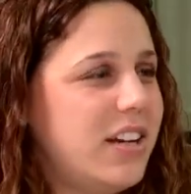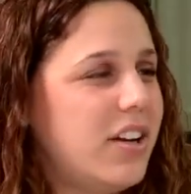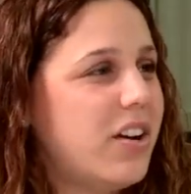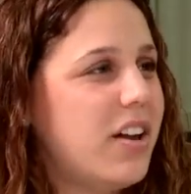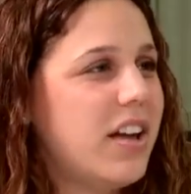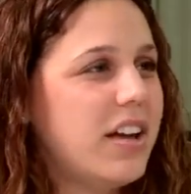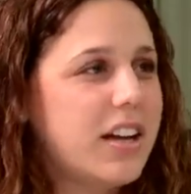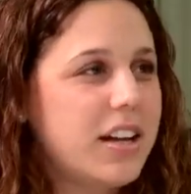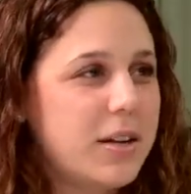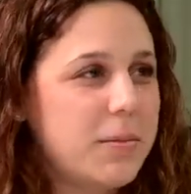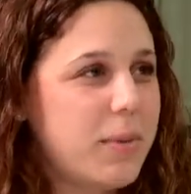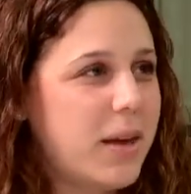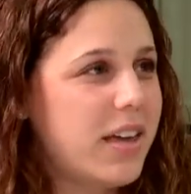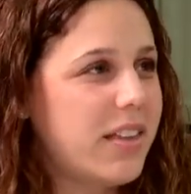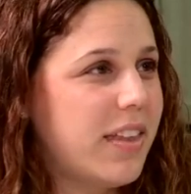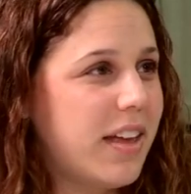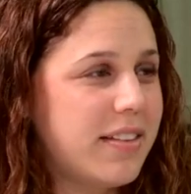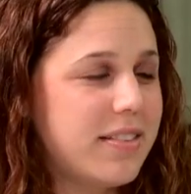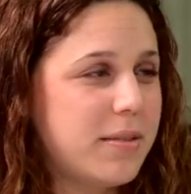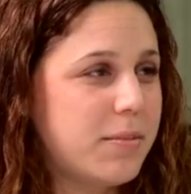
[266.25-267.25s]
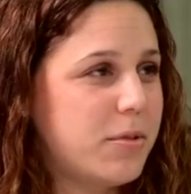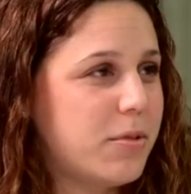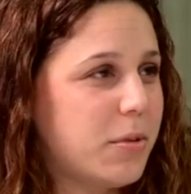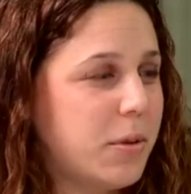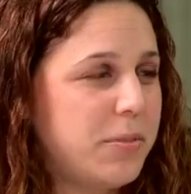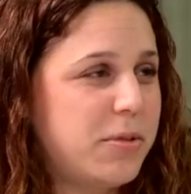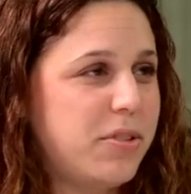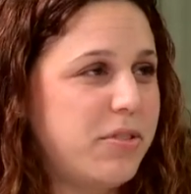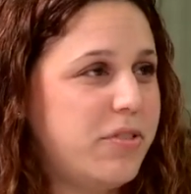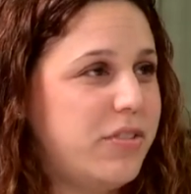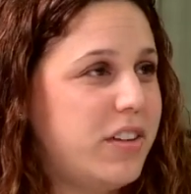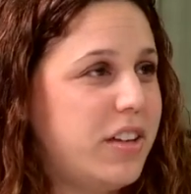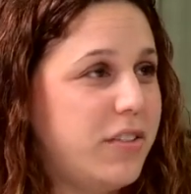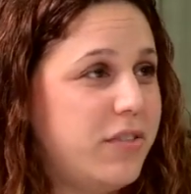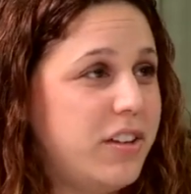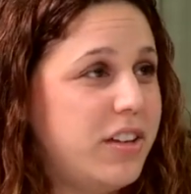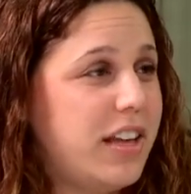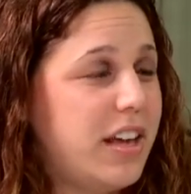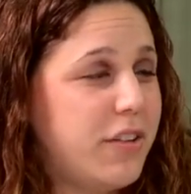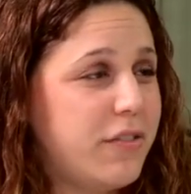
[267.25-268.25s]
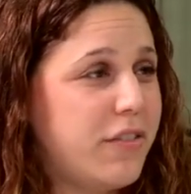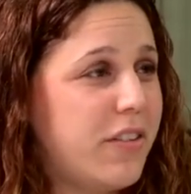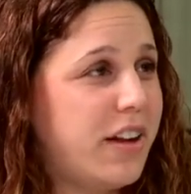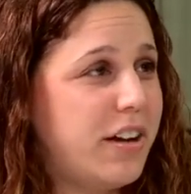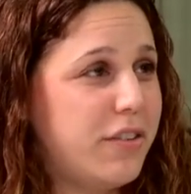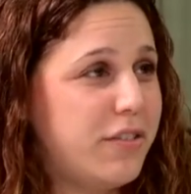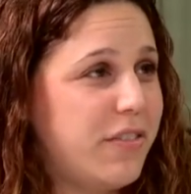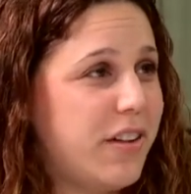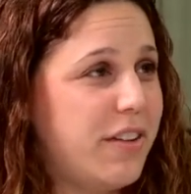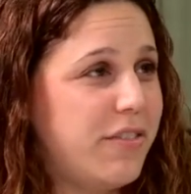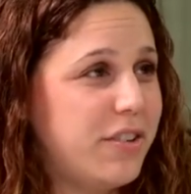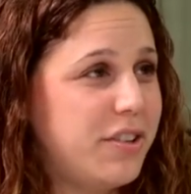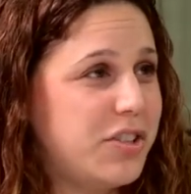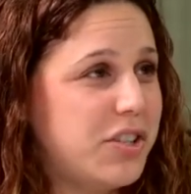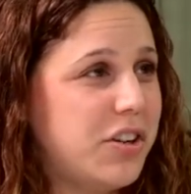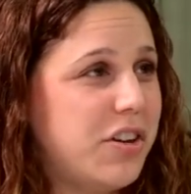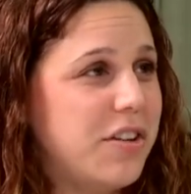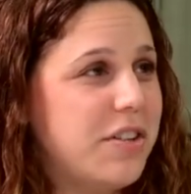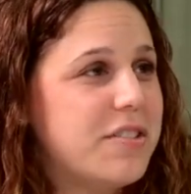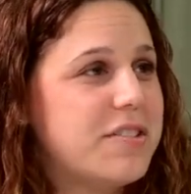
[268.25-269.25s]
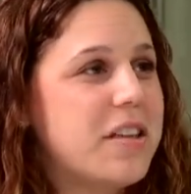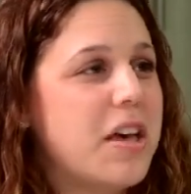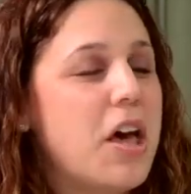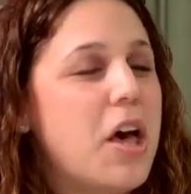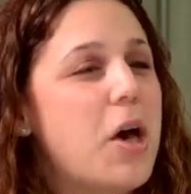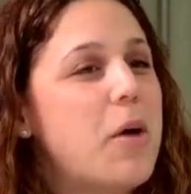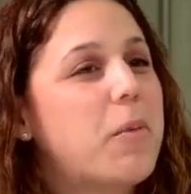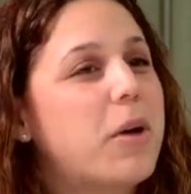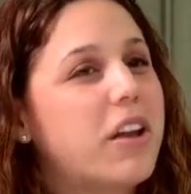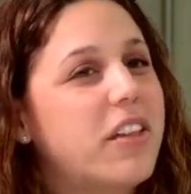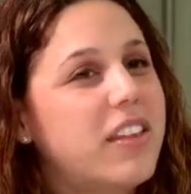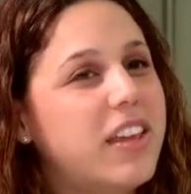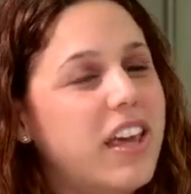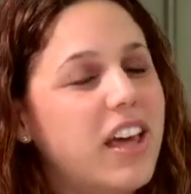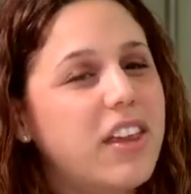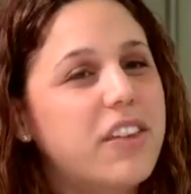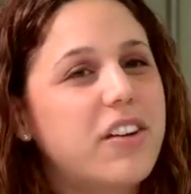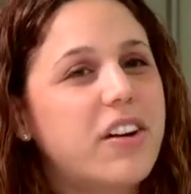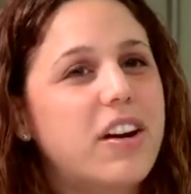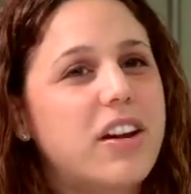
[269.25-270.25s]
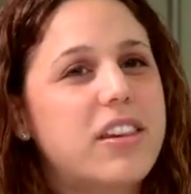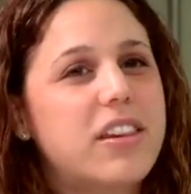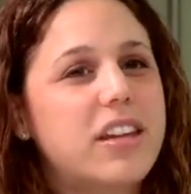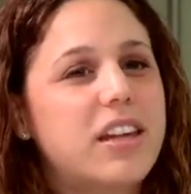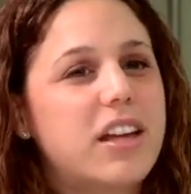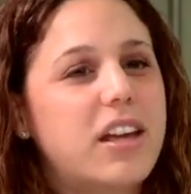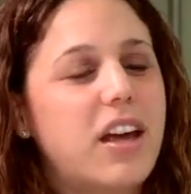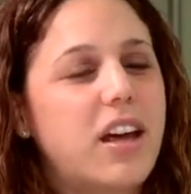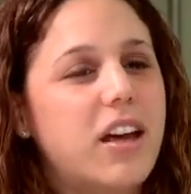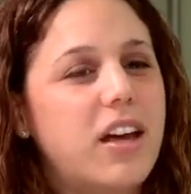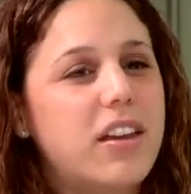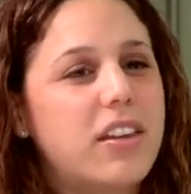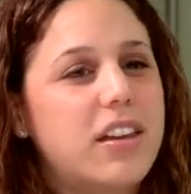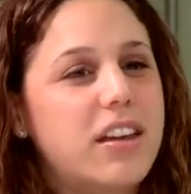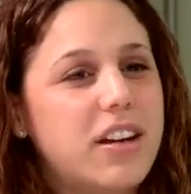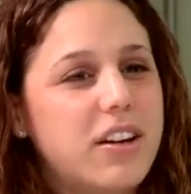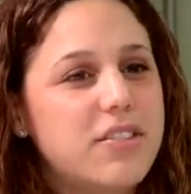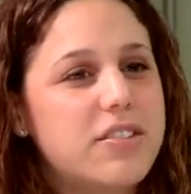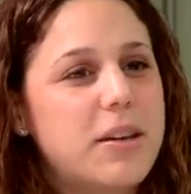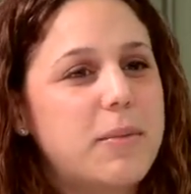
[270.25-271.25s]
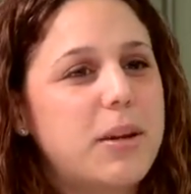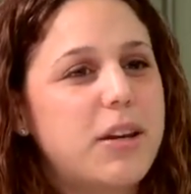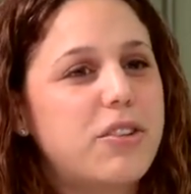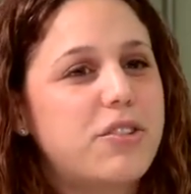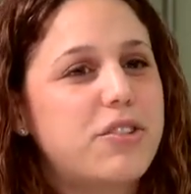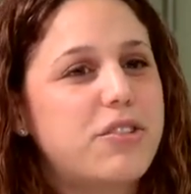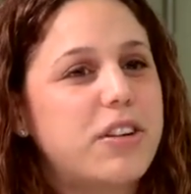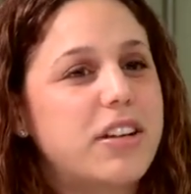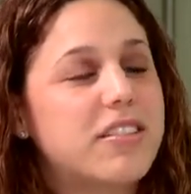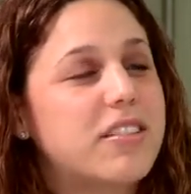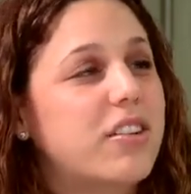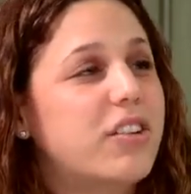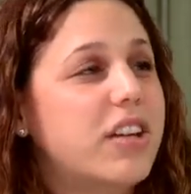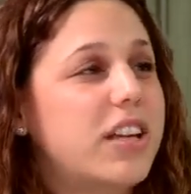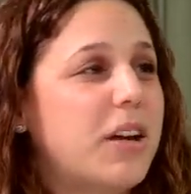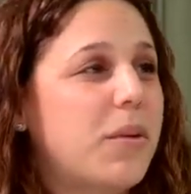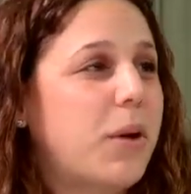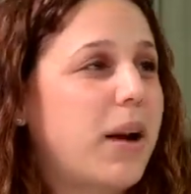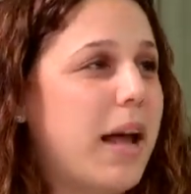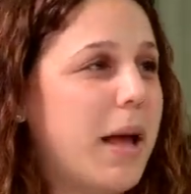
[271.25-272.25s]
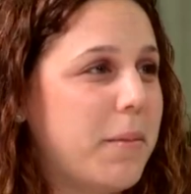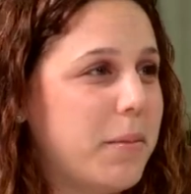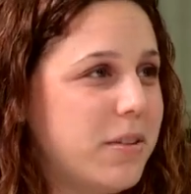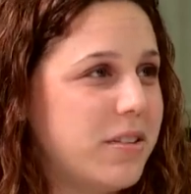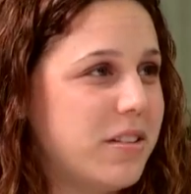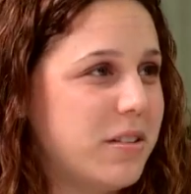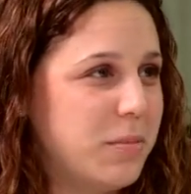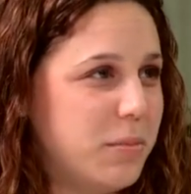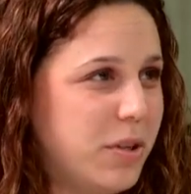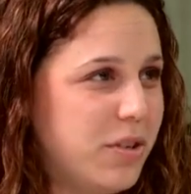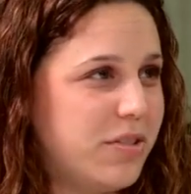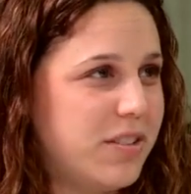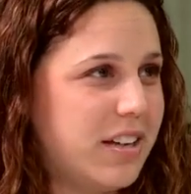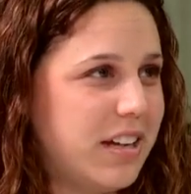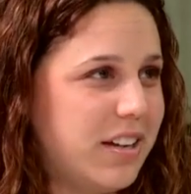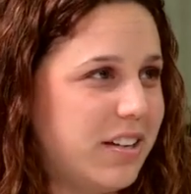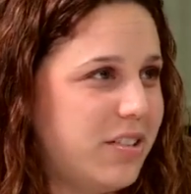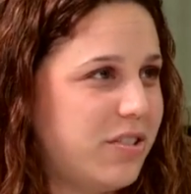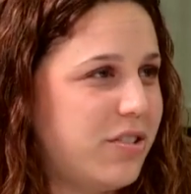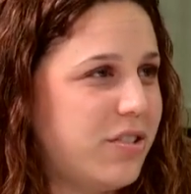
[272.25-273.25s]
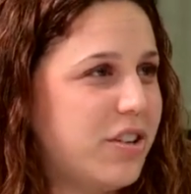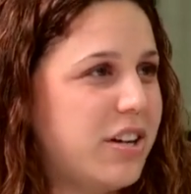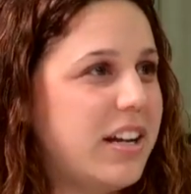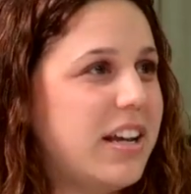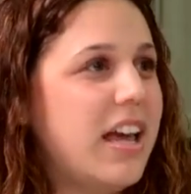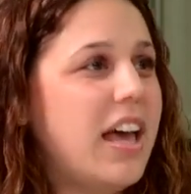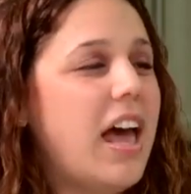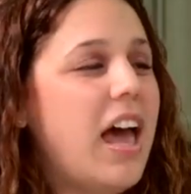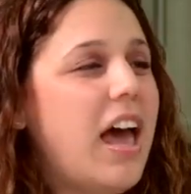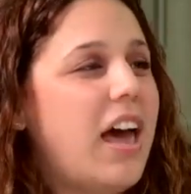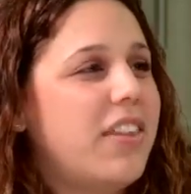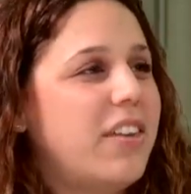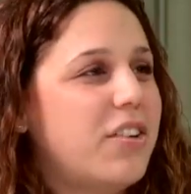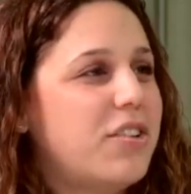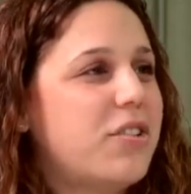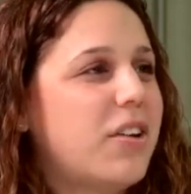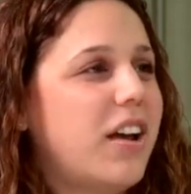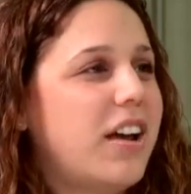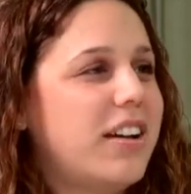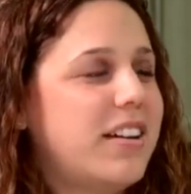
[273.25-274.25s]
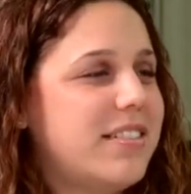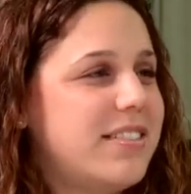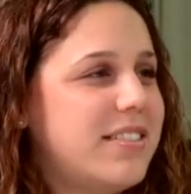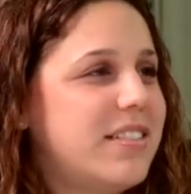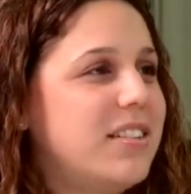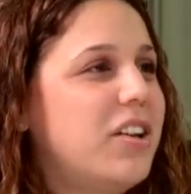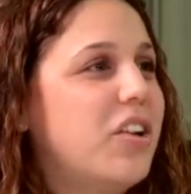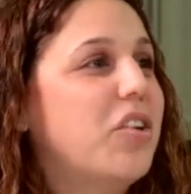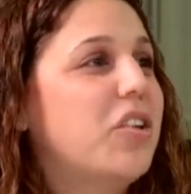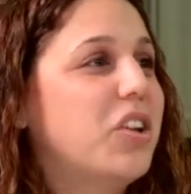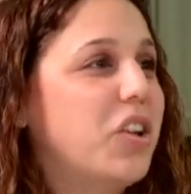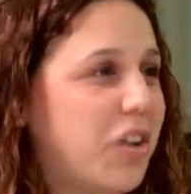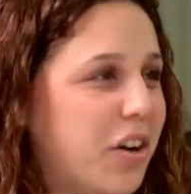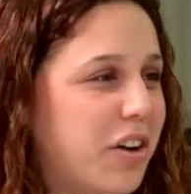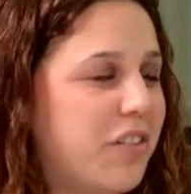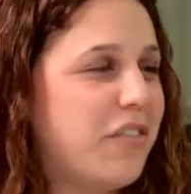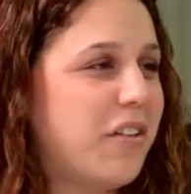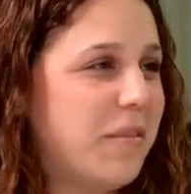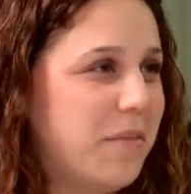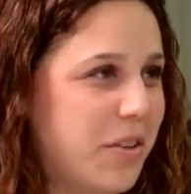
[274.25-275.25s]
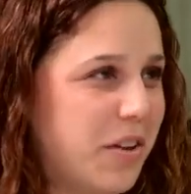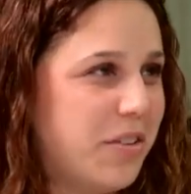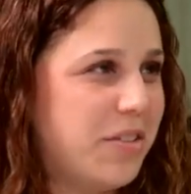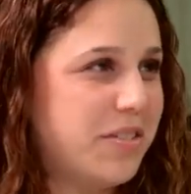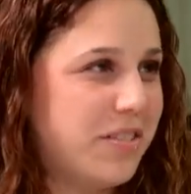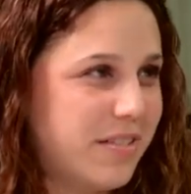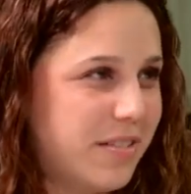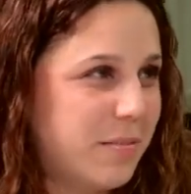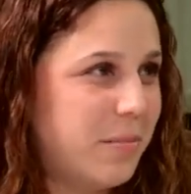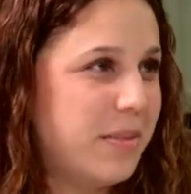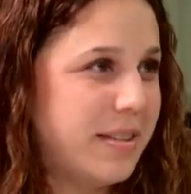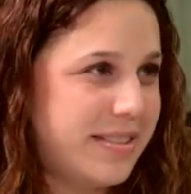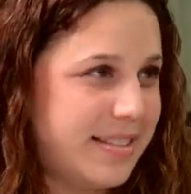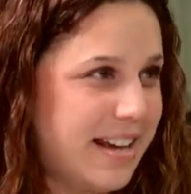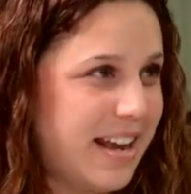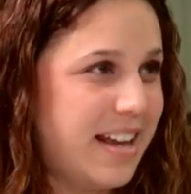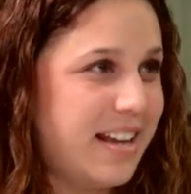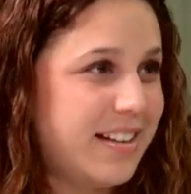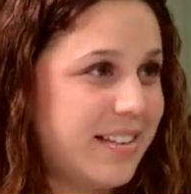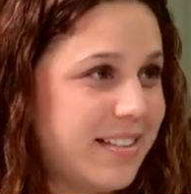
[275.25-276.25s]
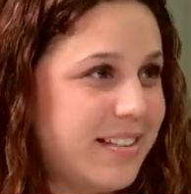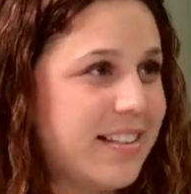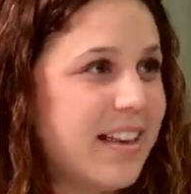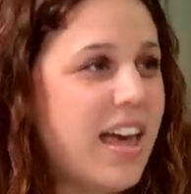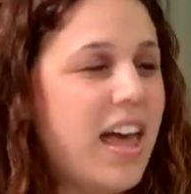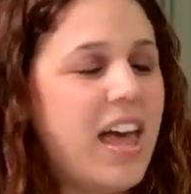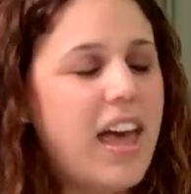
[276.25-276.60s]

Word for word: You're not going to pay that subscription fee if you can't find your favorite shows. But on the other, I think uh, the entertainment industry is looking at what happened to the music industry, and they're trying to, you know, learn from those mistakes.